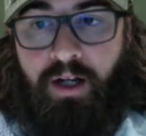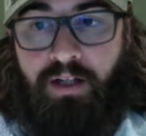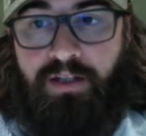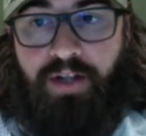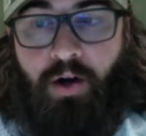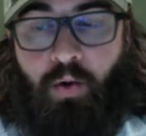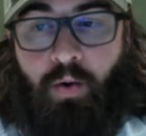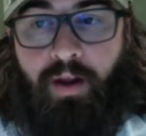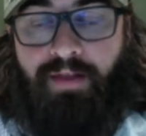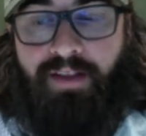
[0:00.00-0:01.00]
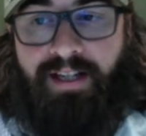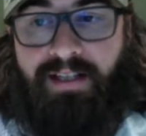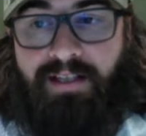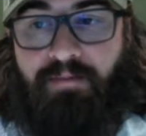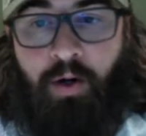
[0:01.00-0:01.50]
so
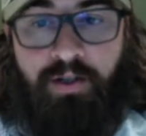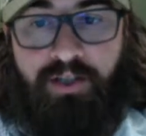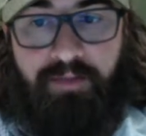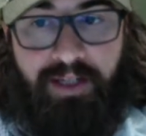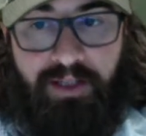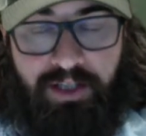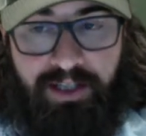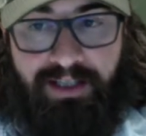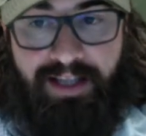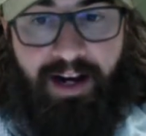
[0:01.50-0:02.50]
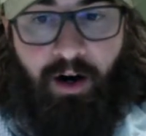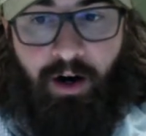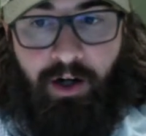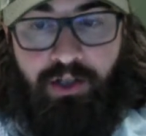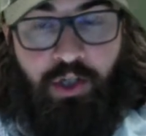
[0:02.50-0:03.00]
these perch species, they
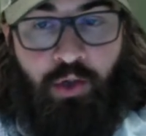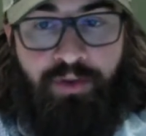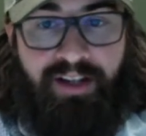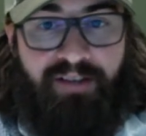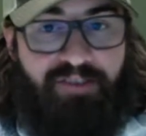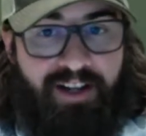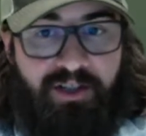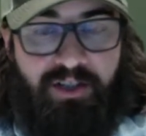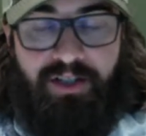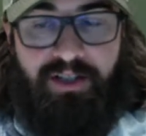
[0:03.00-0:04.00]
are toothy fish.